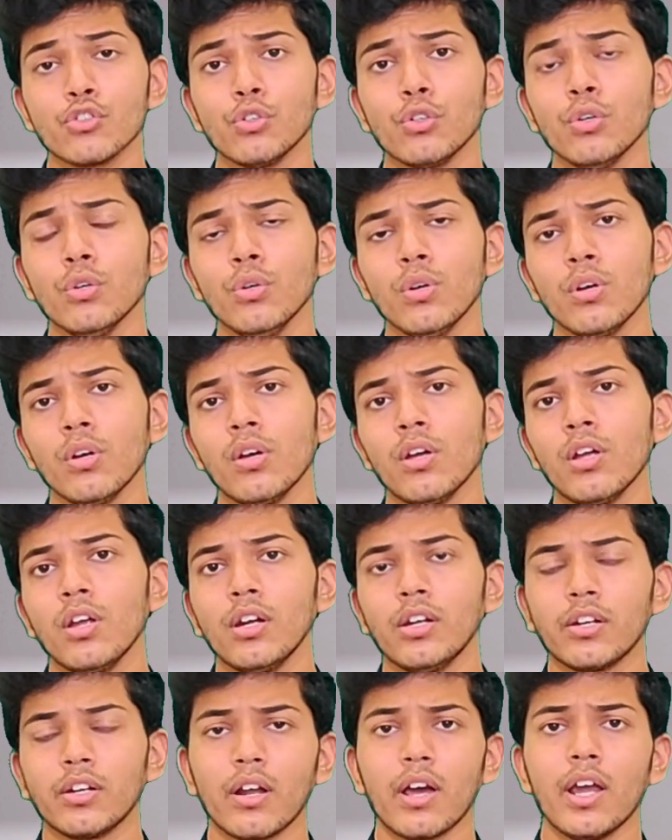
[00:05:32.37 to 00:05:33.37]
So
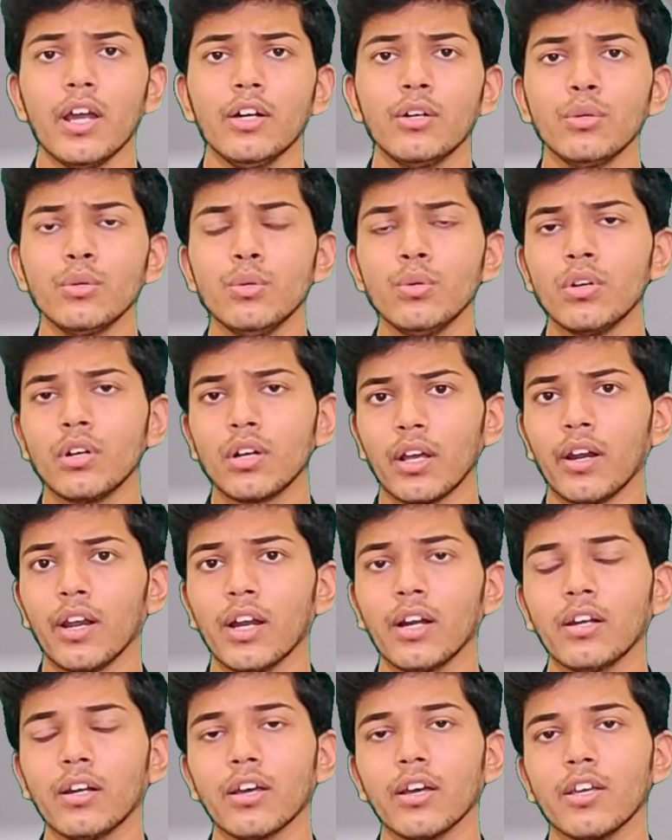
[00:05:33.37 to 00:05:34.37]
try to
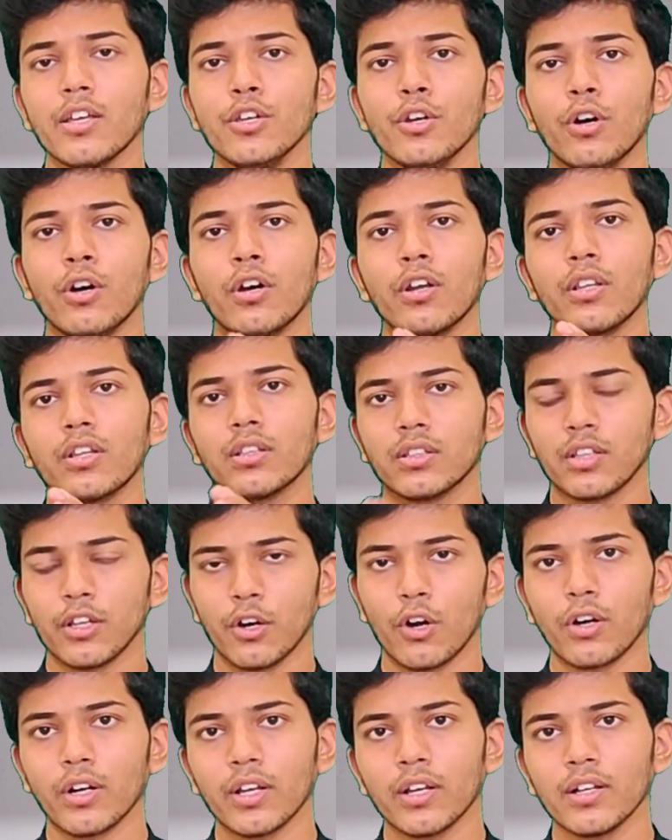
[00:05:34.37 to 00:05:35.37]
connect your
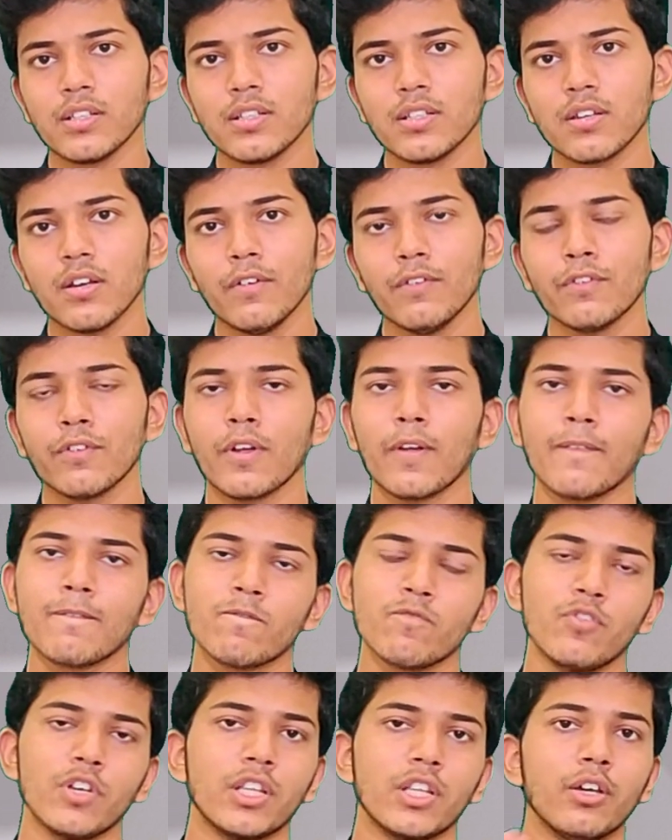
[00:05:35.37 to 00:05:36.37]
theoretical stuff
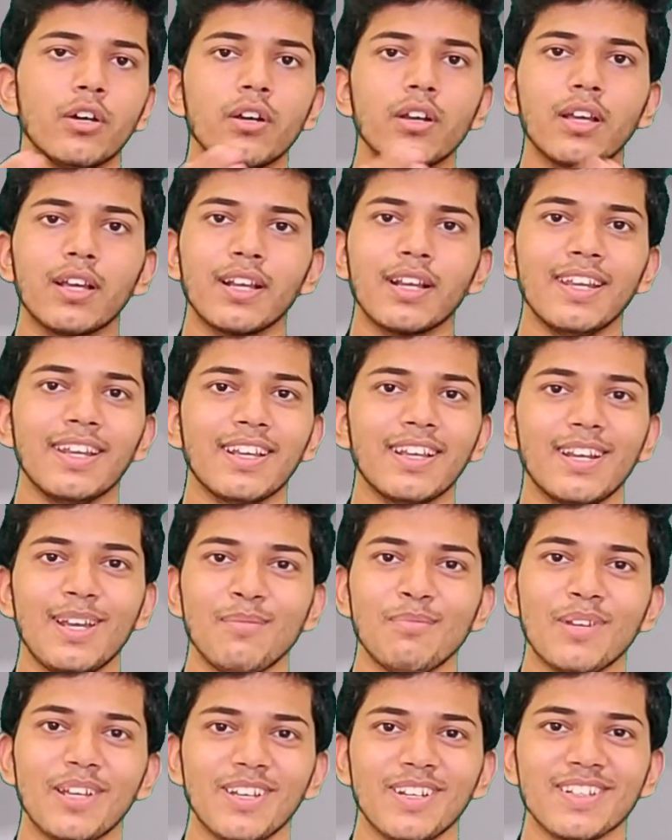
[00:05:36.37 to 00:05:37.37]
with your
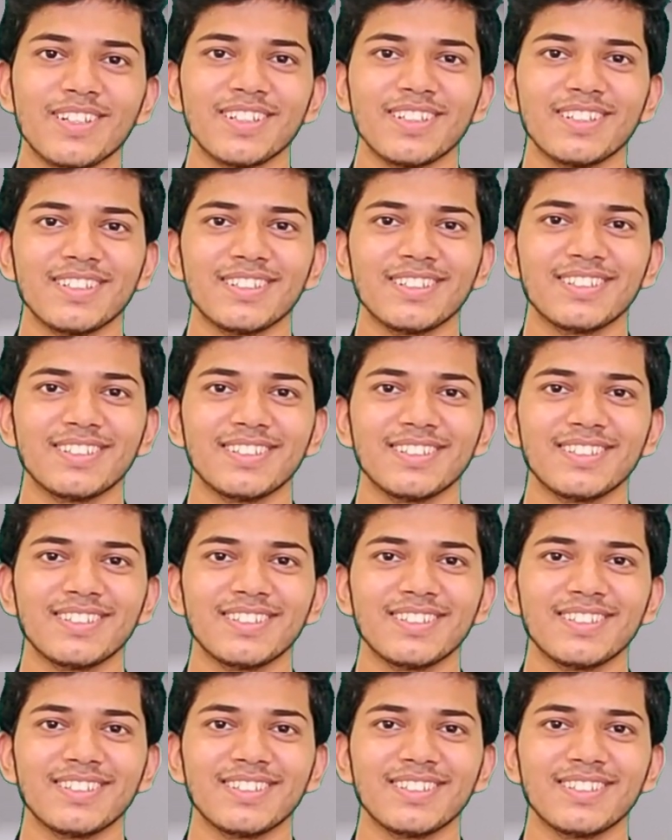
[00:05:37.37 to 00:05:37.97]
clinical application.